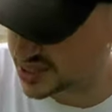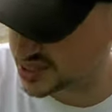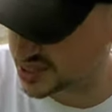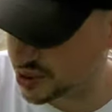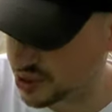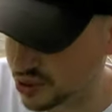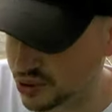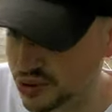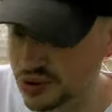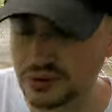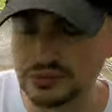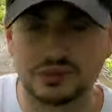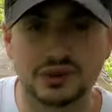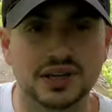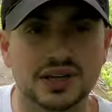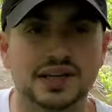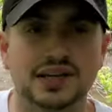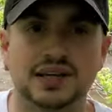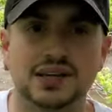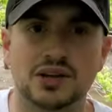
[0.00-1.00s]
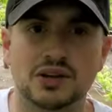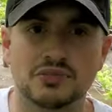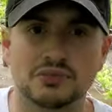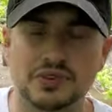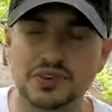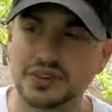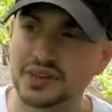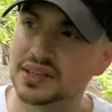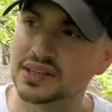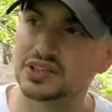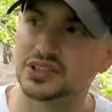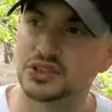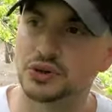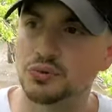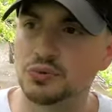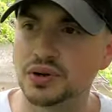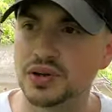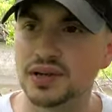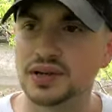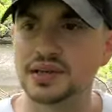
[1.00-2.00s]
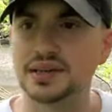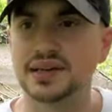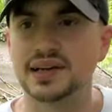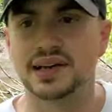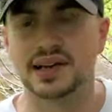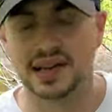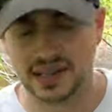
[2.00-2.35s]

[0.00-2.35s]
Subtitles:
is a whole fucking hell of a thing. So when